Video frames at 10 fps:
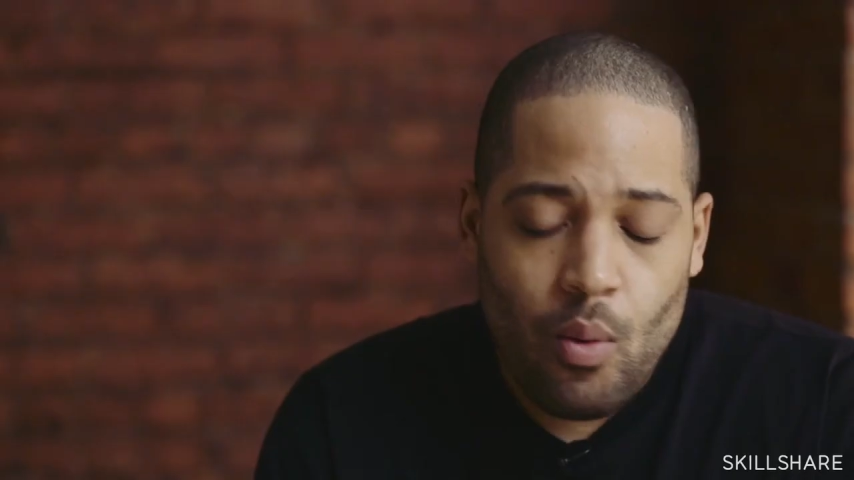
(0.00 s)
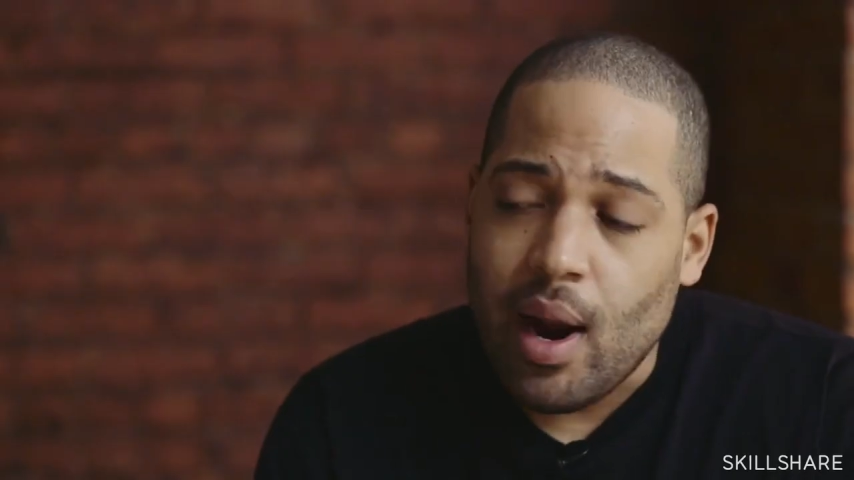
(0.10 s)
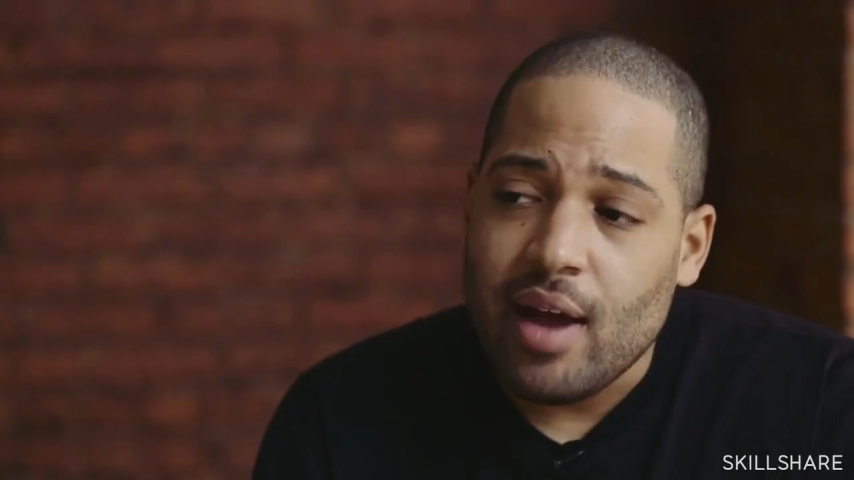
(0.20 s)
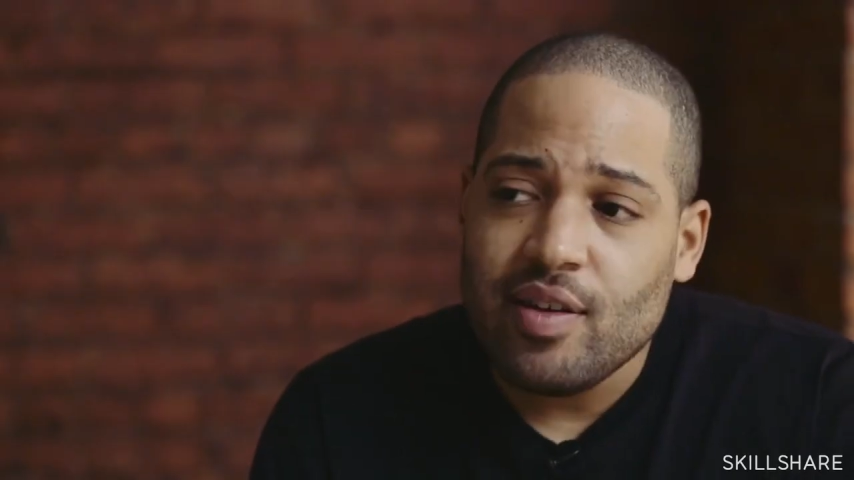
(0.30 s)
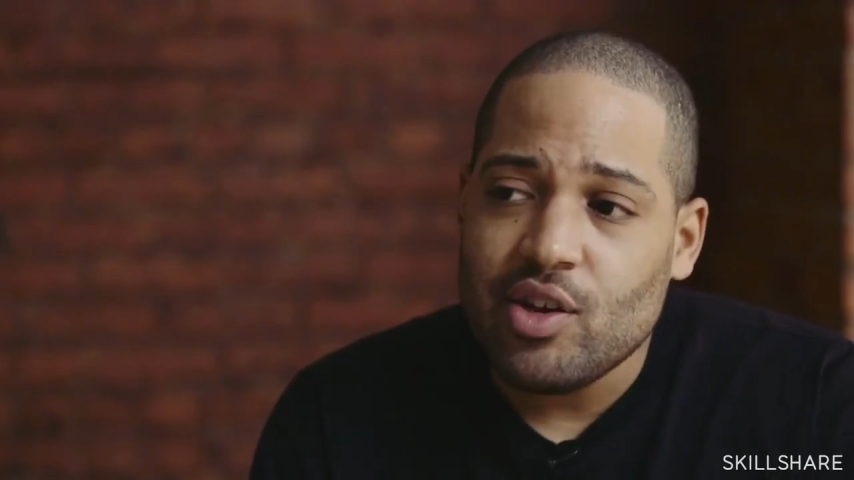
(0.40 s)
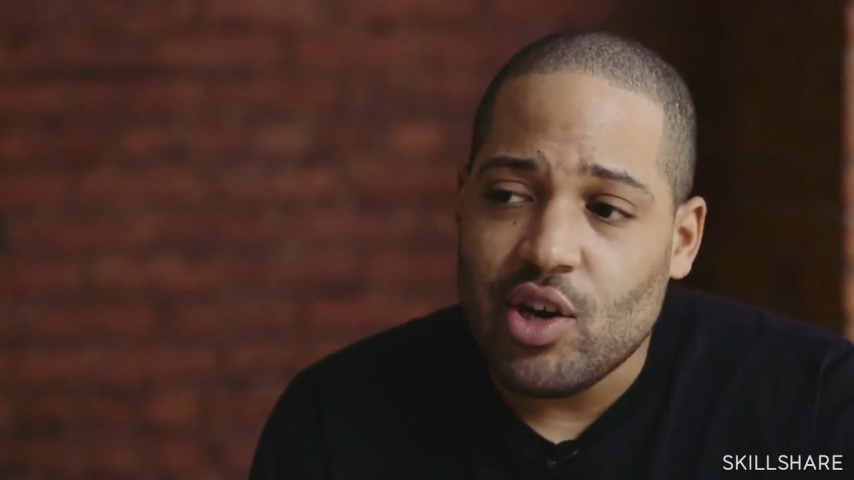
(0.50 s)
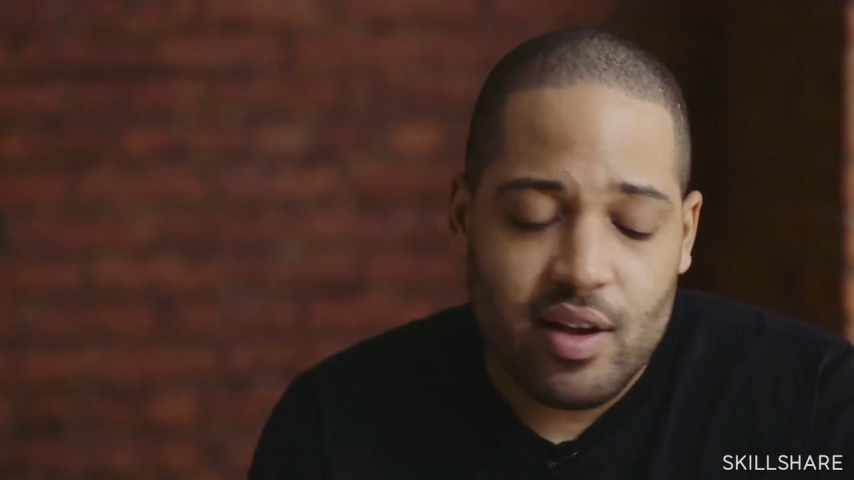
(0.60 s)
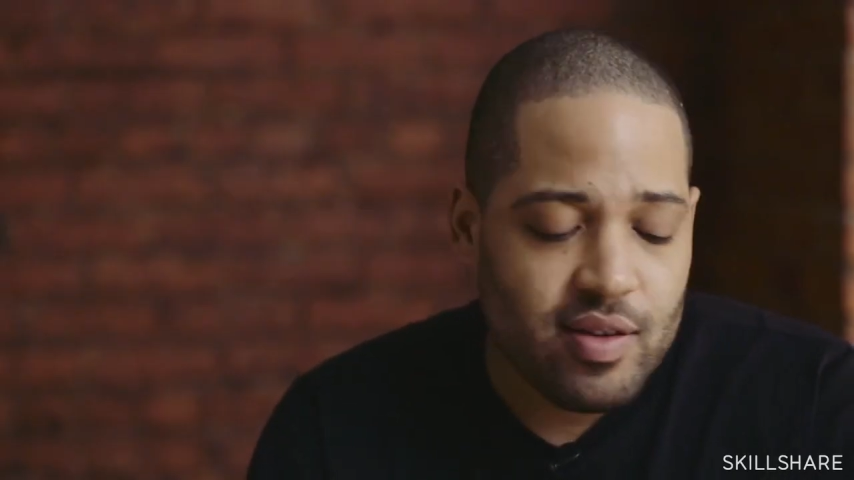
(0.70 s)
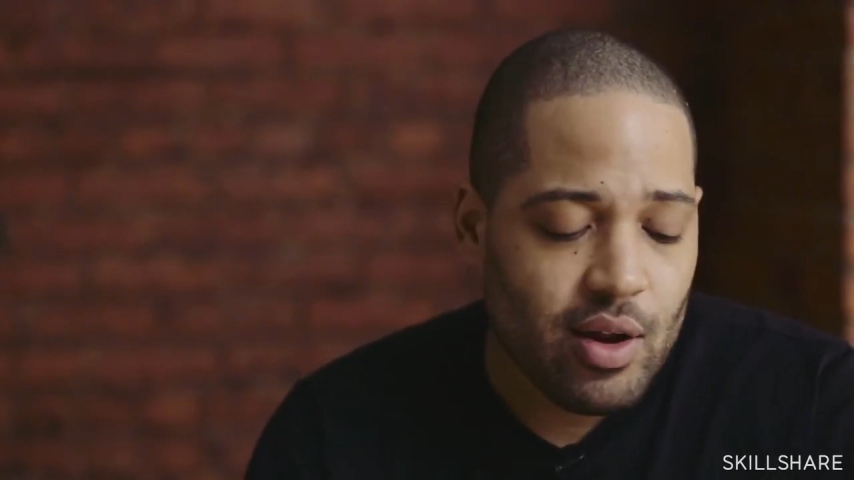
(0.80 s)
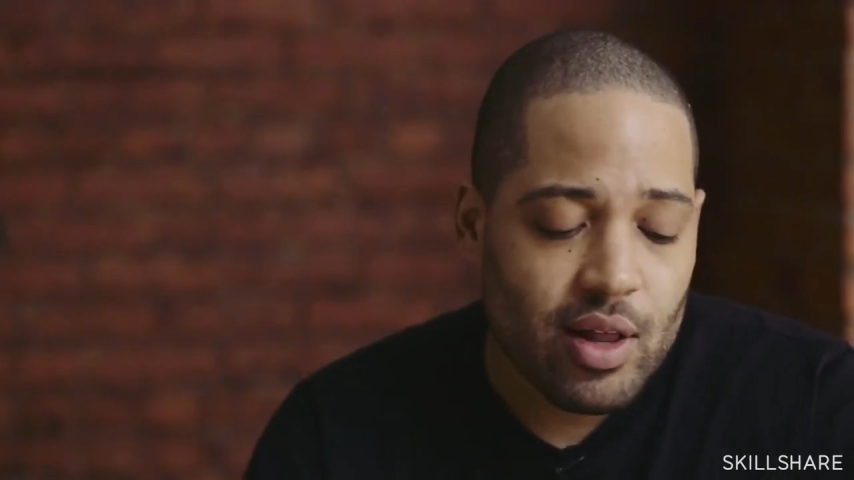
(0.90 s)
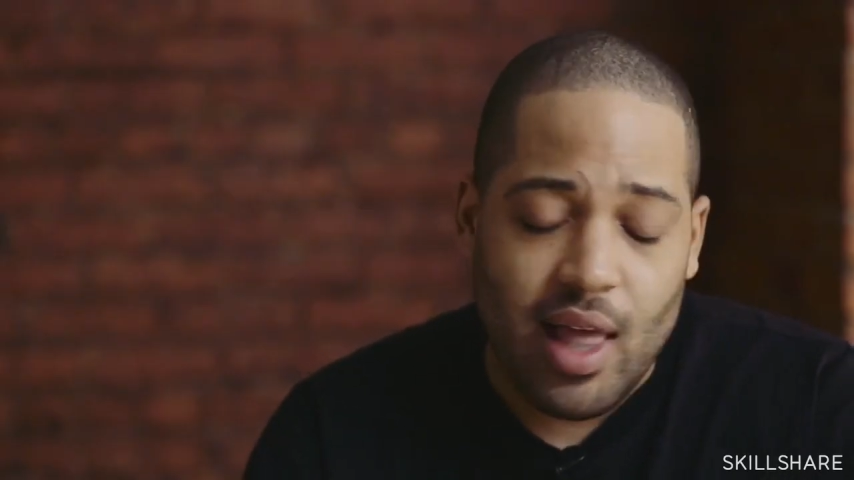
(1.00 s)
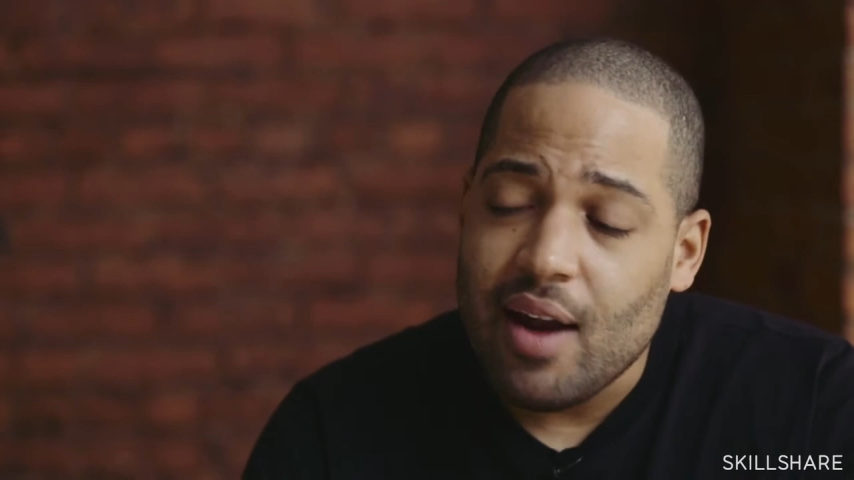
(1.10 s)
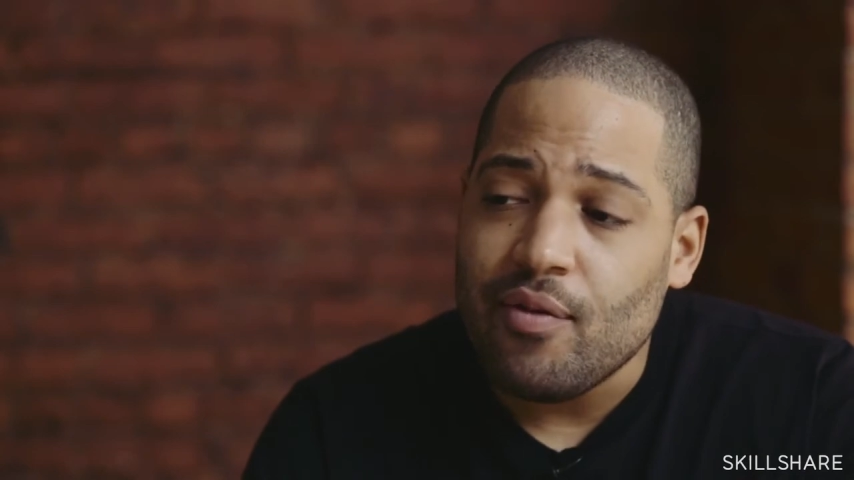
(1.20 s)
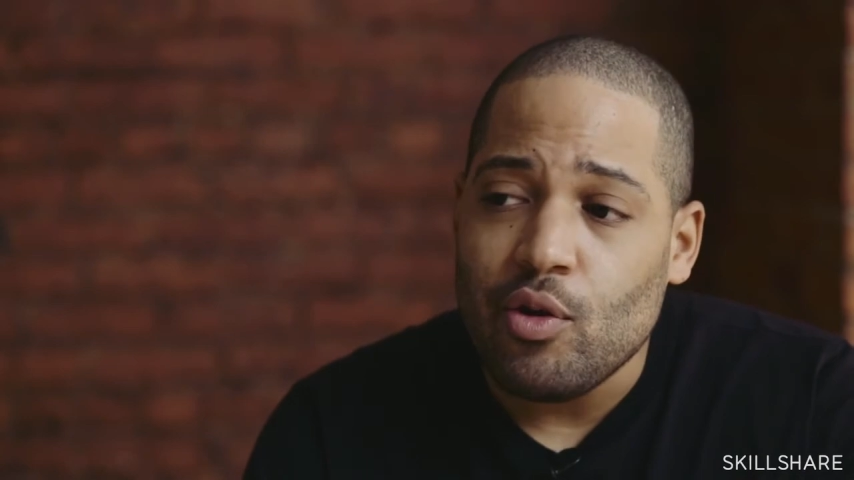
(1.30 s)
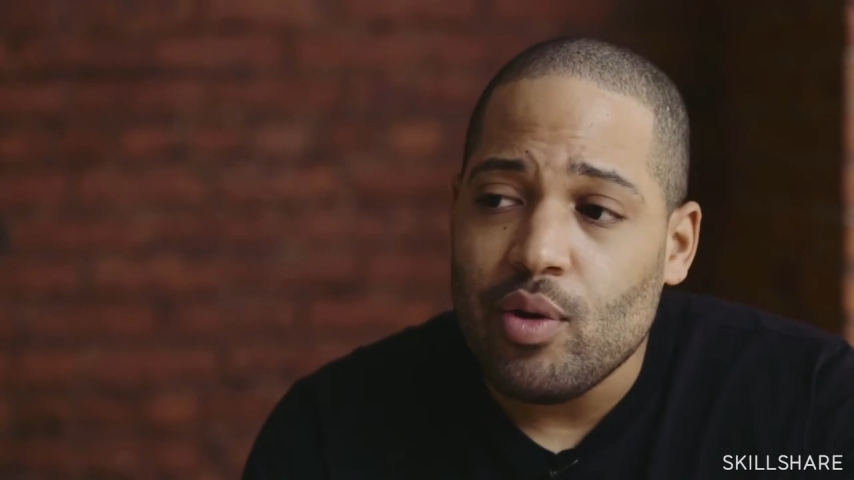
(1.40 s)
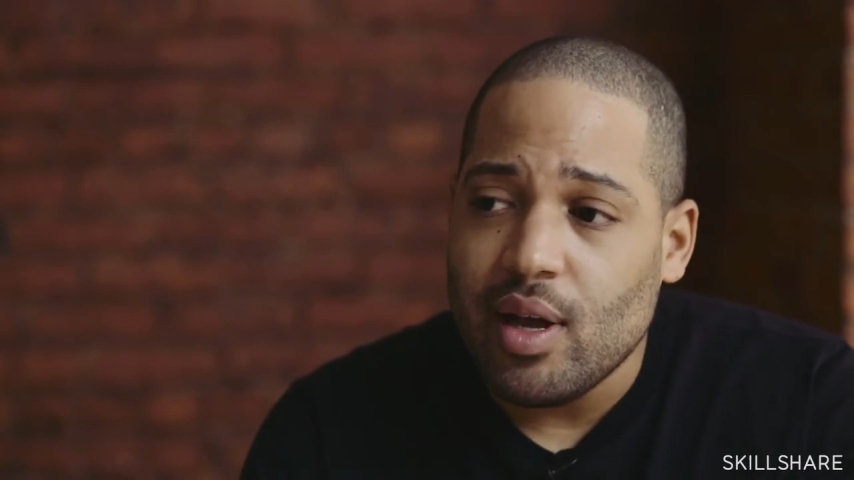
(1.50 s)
What I suggest, and a lot of new